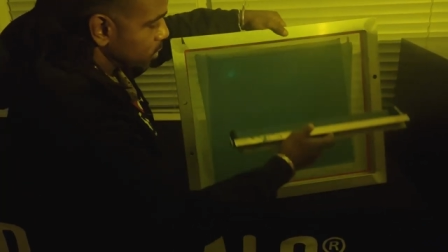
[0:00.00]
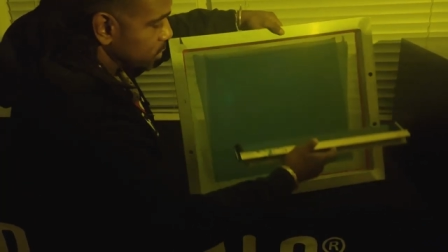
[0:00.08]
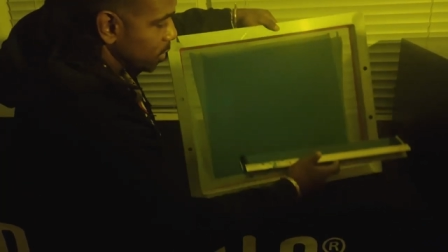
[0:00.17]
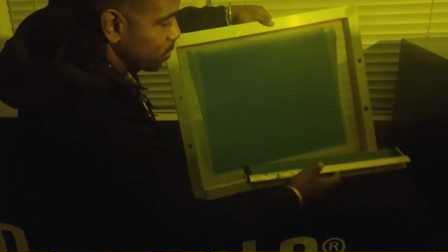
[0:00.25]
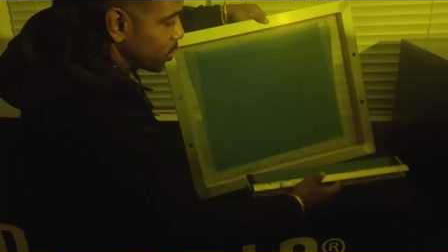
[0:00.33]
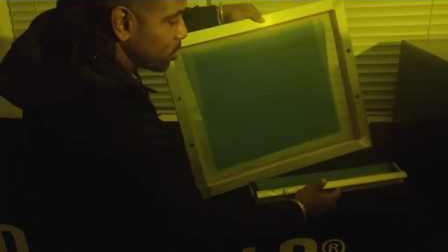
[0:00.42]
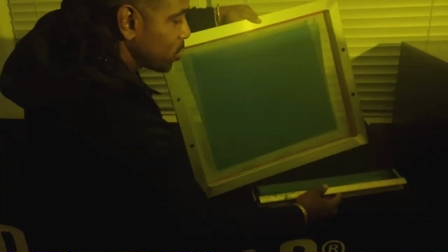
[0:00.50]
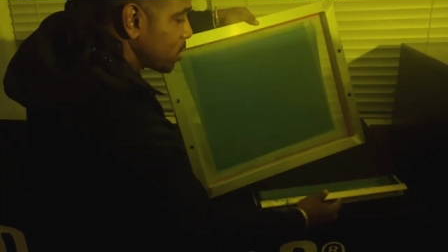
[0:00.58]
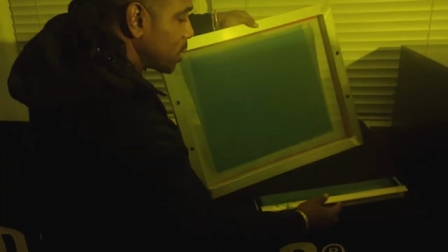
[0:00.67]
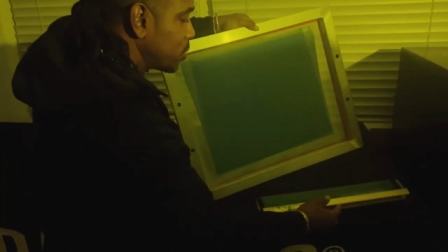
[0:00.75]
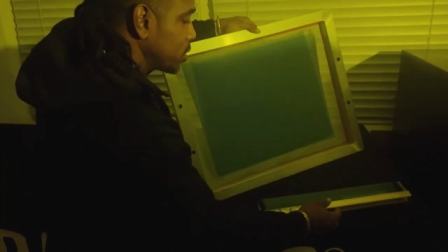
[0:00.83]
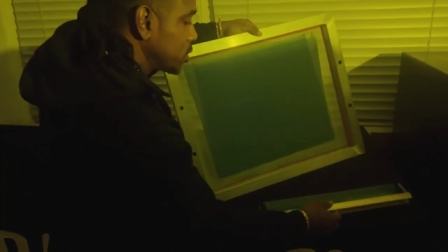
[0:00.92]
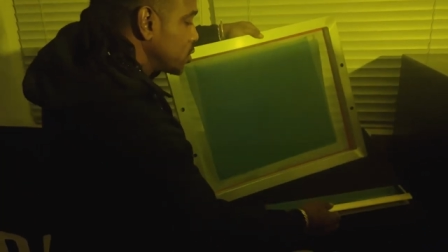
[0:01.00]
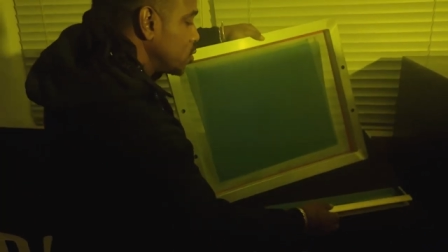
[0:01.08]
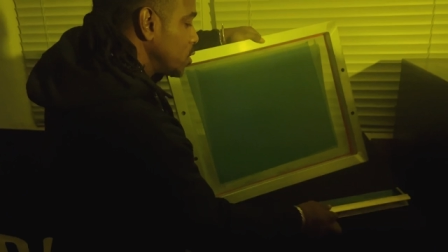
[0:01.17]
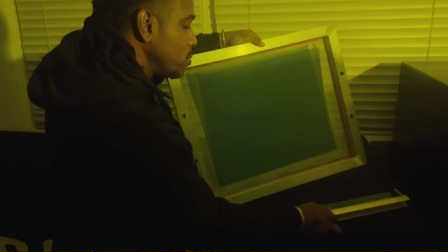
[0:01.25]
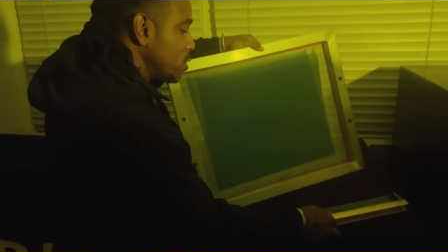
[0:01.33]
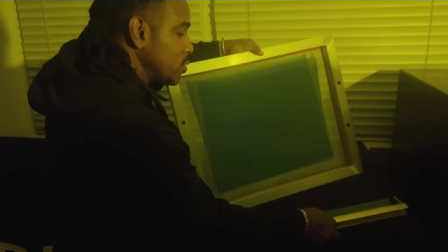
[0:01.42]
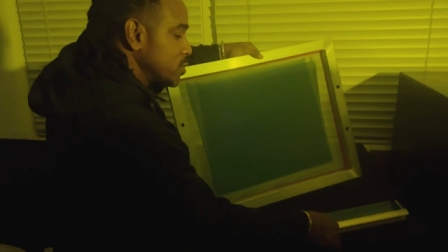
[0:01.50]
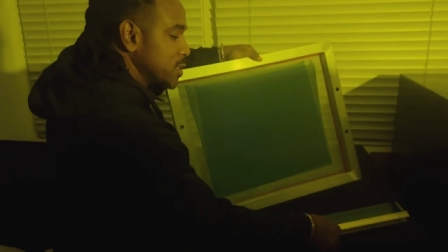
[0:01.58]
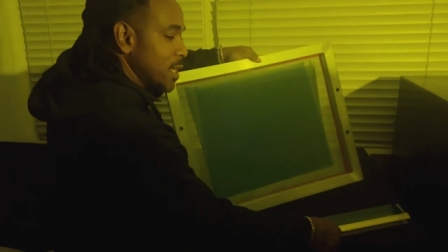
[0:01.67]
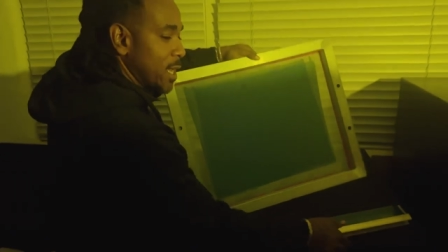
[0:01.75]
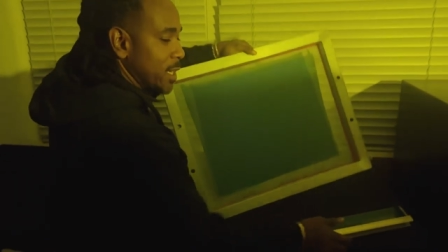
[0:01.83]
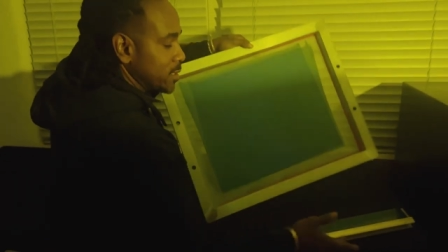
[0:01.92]
Some people may put two on both
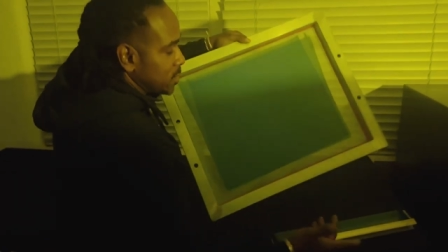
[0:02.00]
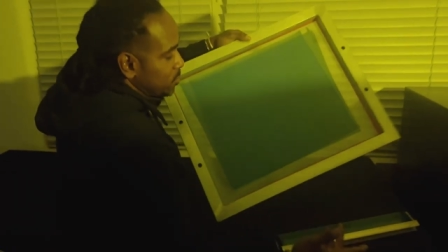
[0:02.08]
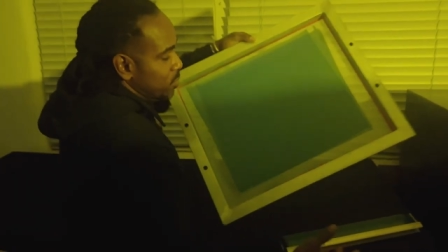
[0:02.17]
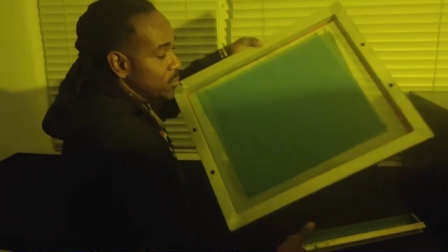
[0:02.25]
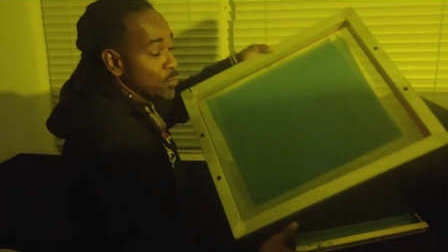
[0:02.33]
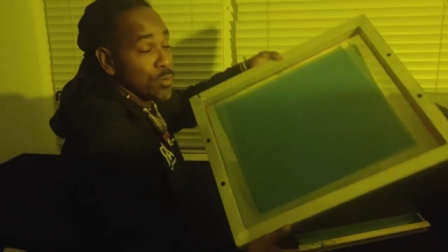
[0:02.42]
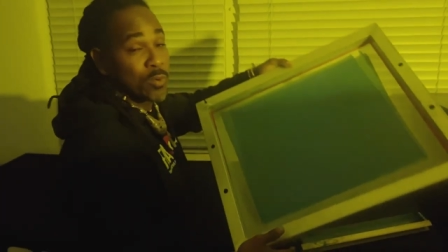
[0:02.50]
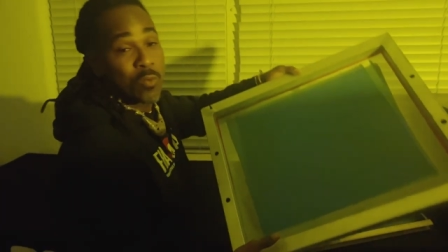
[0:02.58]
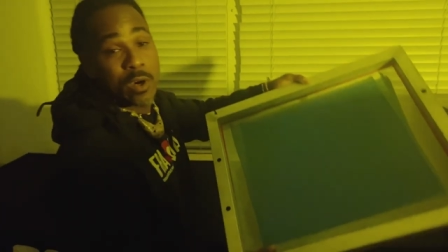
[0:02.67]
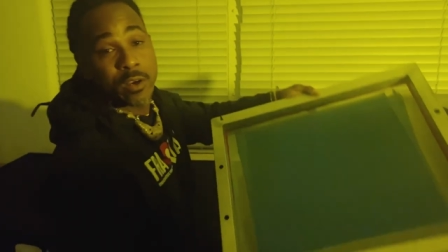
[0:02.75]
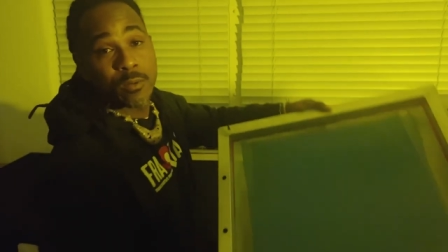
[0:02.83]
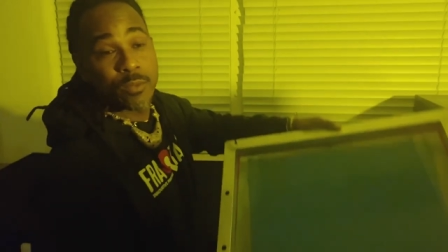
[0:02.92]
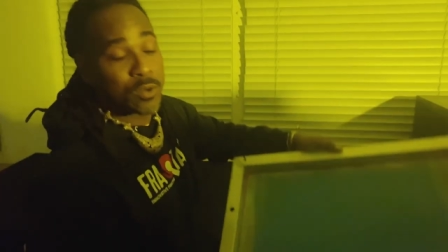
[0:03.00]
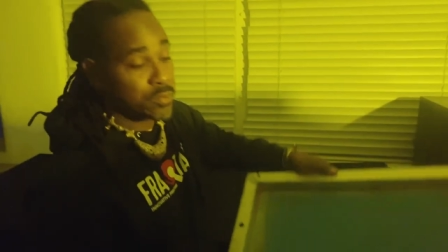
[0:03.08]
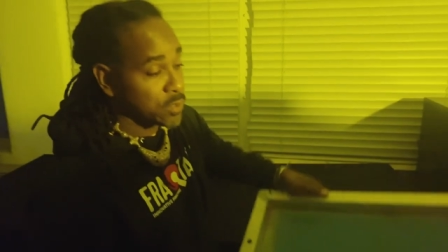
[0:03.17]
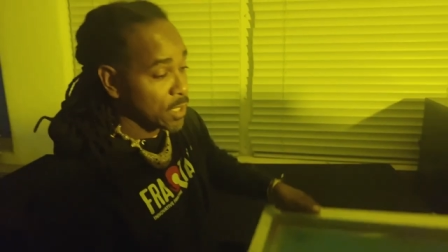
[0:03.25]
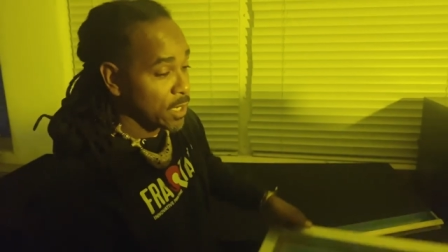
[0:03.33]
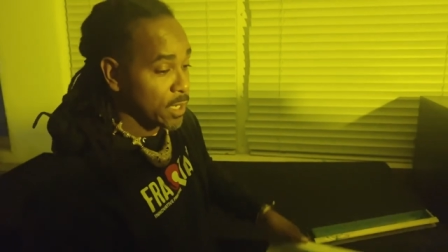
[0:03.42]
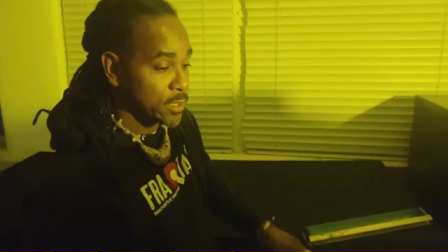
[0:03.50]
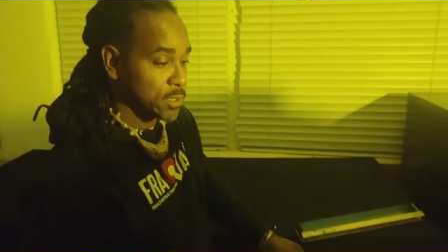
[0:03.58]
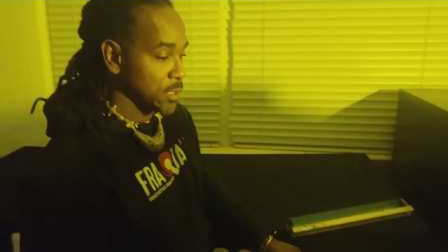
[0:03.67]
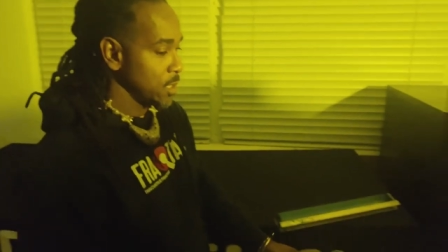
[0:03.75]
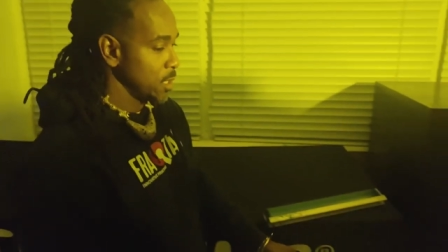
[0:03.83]
sides. Some people put one on both sides.